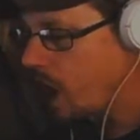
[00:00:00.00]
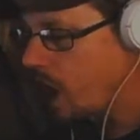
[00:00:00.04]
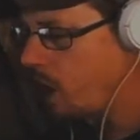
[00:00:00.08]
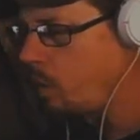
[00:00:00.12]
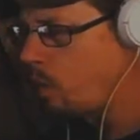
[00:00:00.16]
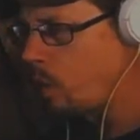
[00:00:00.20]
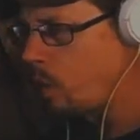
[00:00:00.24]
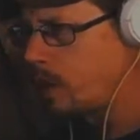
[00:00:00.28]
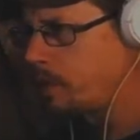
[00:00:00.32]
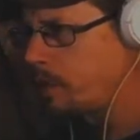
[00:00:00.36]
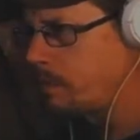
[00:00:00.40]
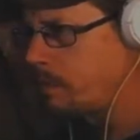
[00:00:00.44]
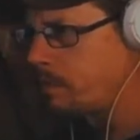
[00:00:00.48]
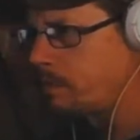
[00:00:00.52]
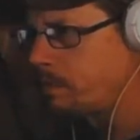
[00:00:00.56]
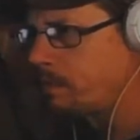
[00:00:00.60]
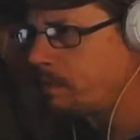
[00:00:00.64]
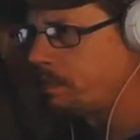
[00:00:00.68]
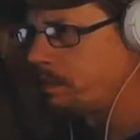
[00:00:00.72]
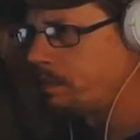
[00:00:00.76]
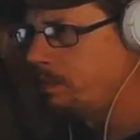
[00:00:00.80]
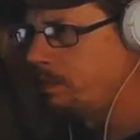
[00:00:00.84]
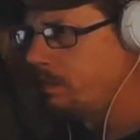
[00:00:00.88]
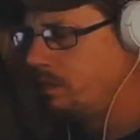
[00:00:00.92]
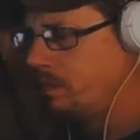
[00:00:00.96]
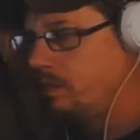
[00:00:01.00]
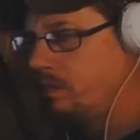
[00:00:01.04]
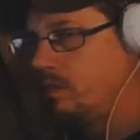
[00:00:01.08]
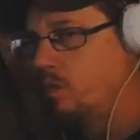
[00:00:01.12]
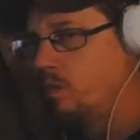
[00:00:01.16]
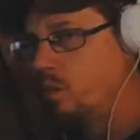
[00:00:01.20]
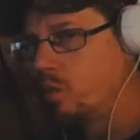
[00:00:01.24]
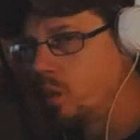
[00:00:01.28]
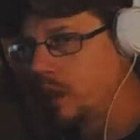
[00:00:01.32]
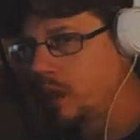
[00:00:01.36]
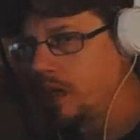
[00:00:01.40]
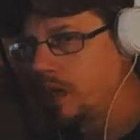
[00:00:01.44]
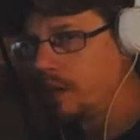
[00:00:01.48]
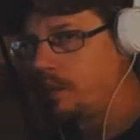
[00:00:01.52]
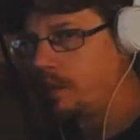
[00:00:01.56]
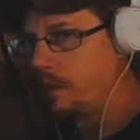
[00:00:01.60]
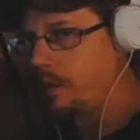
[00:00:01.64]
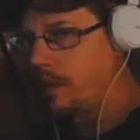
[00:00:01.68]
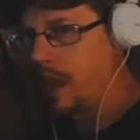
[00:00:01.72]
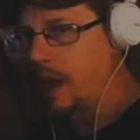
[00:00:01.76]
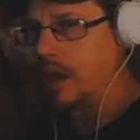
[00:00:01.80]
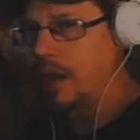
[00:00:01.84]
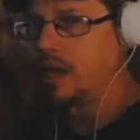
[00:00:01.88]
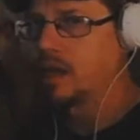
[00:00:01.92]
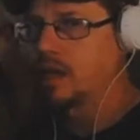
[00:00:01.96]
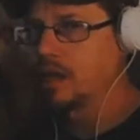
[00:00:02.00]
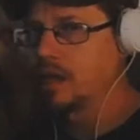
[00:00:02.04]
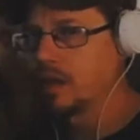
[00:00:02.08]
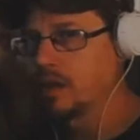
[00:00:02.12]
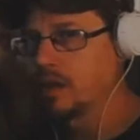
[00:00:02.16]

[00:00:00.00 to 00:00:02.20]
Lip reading: want to really thank